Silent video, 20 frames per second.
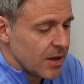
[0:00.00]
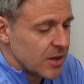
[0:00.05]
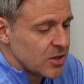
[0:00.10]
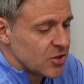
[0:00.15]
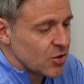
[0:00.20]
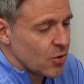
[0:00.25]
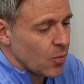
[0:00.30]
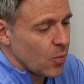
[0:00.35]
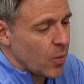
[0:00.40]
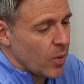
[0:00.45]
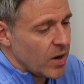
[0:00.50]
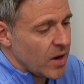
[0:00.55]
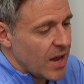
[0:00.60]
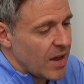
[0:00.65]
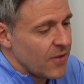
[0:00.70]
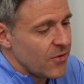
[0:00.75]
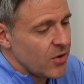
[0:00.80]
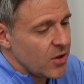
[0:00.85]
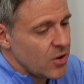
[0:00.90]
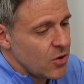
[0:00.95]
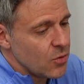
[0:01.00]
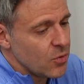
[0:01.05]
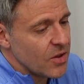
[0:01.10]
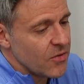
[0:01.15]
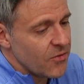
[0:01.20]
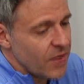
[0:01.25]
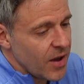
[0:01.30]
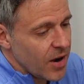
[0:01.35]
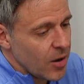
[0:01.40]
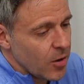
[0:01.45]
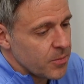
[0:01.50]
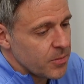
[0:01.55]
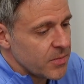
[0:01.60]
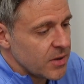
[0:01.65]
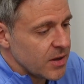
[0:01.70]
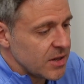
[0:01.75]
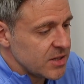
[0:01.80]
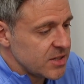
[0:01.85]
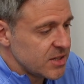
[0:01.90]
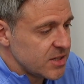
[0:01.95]
So whenever you develop
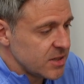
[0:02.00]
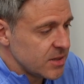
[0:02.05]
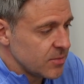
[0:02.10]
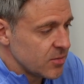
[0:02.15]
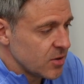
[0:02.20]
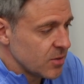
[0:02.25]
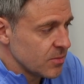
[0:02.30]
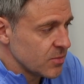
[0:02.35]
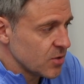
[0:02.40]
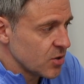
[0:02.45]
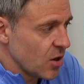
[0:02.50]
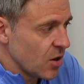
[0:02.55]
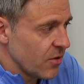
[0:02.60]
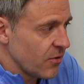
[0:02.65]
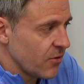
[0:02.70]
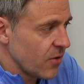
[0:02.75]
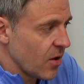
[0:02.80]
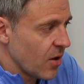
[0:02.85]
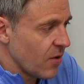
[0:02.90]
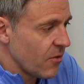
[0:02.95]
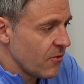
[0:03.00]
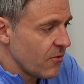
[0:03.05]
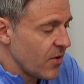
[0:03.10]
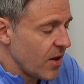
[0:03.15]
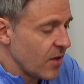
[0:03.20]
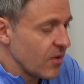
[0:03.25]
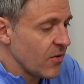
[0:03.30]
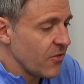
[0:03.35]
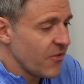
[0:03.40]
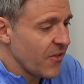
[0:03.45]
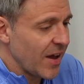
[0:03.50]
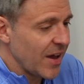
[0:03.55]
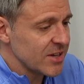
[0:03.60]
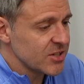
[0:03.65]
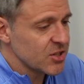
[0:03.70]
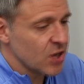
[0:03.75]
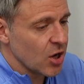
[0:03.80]
symptoms of very fast